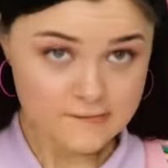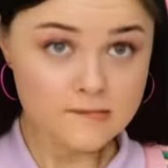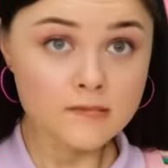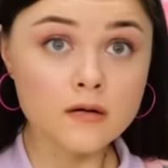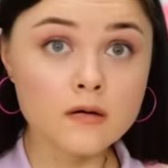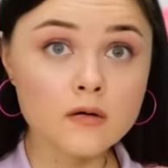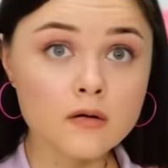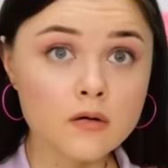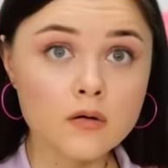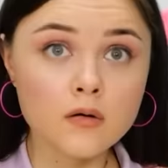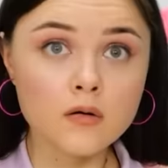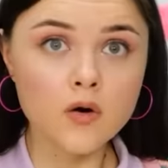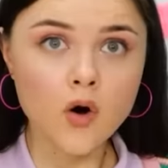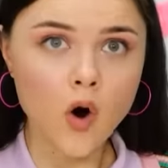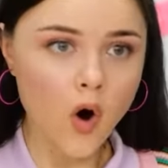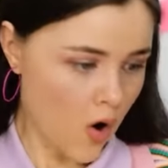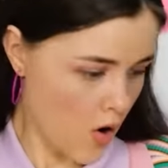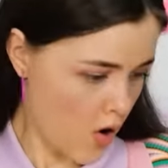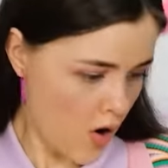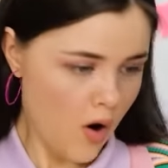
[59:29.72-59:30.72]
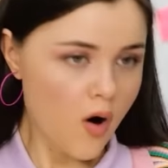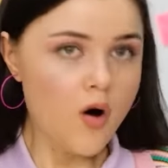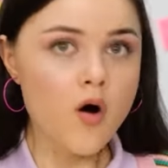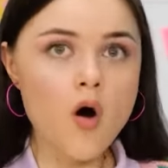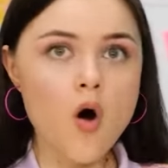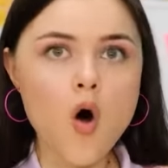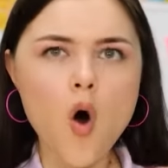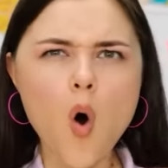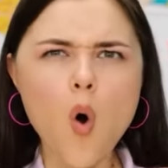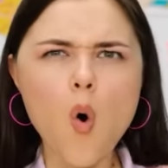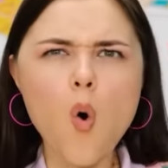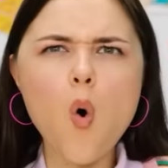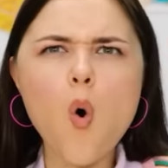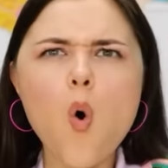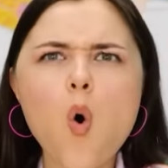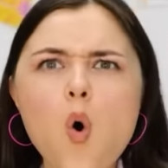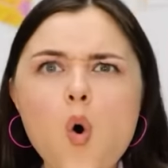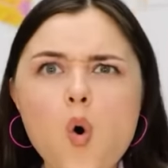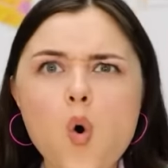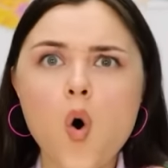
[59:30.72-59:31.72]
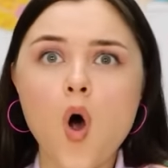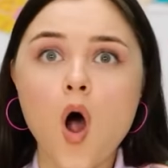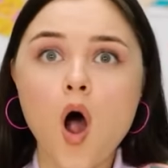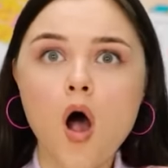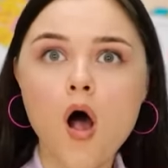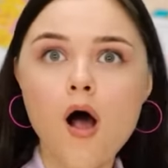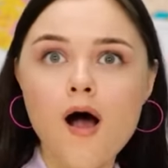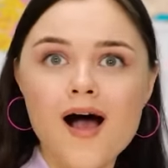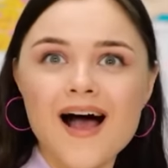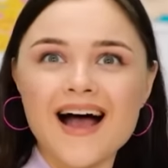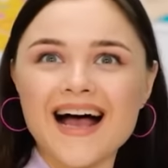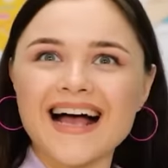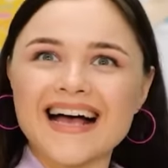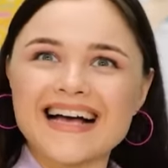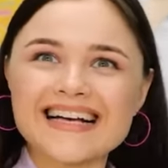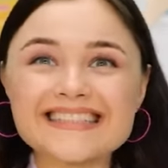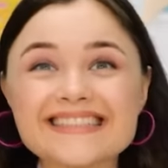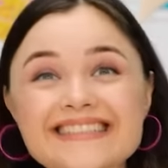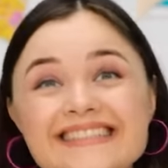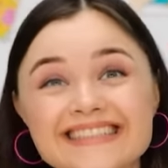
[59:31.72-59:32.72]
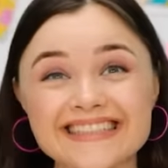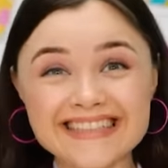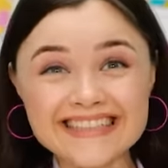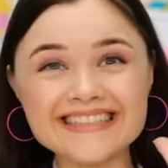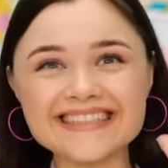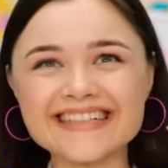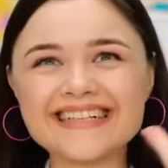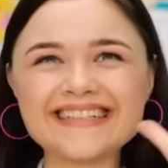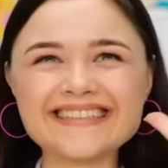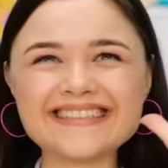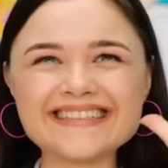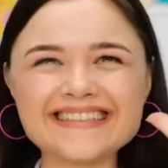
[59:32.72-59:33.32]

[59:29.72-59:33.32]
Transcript: Huh? Oh right, uh, nothing to see here. Everything is